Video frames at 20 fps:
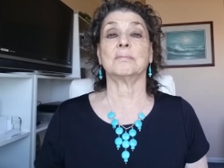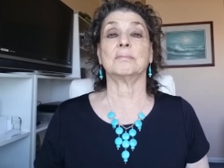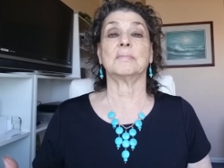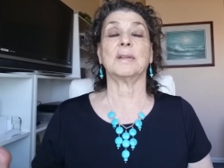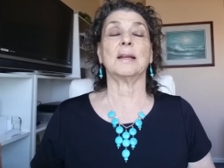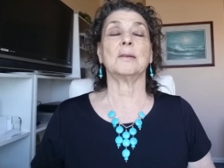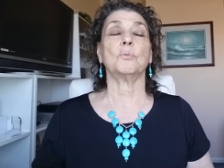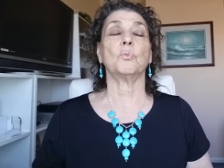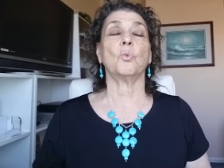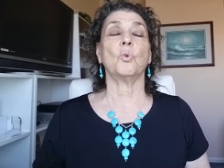
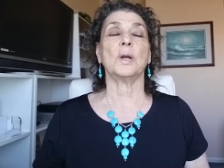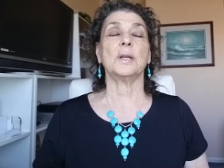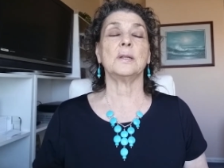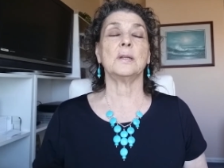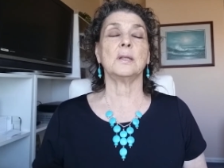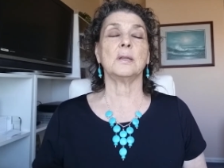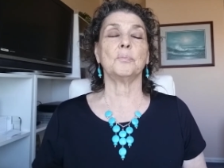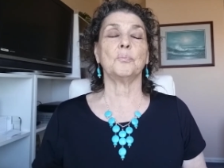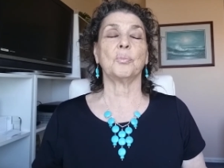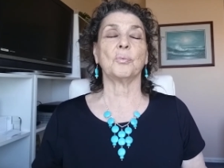that one
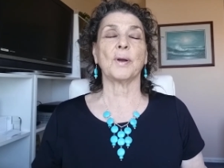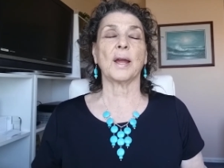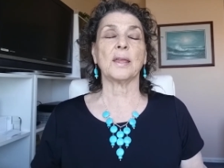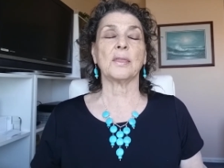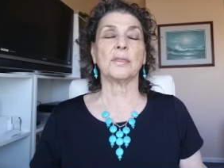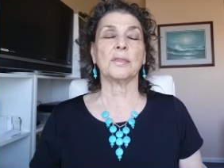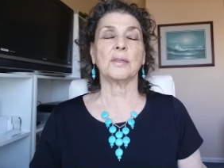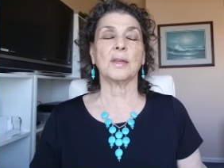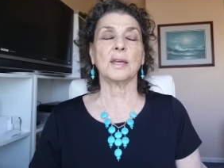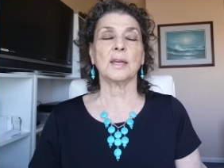deep
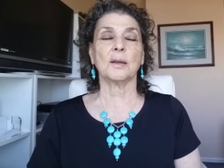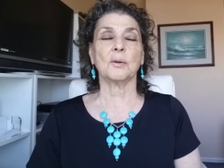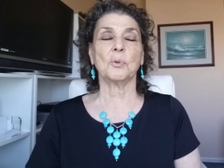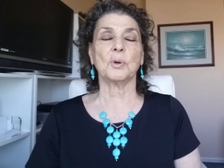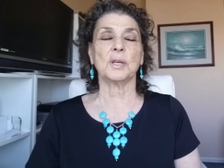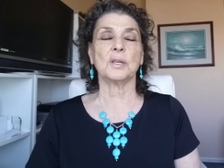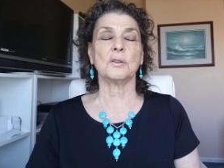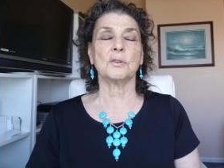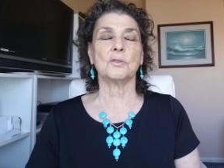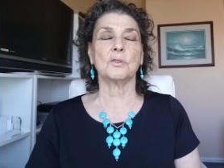breath thing
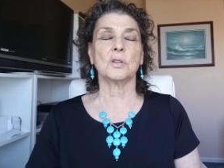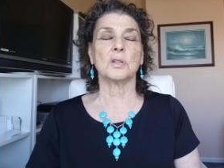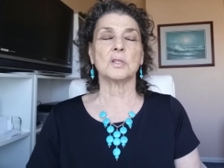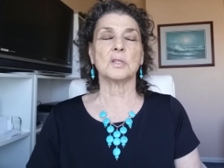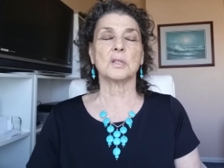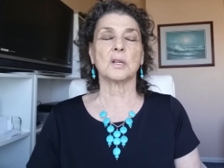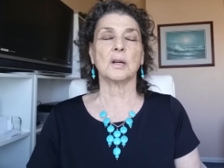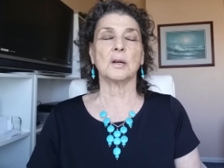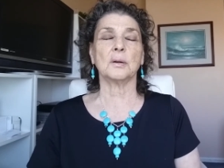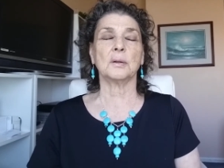where you
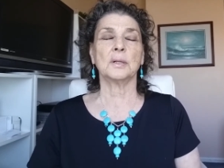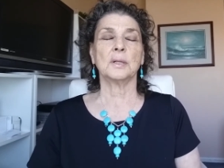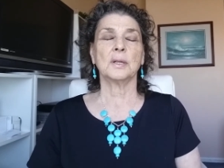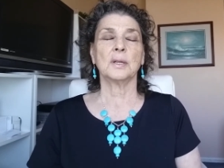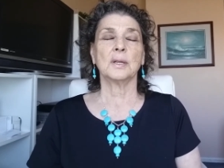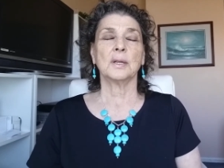just go,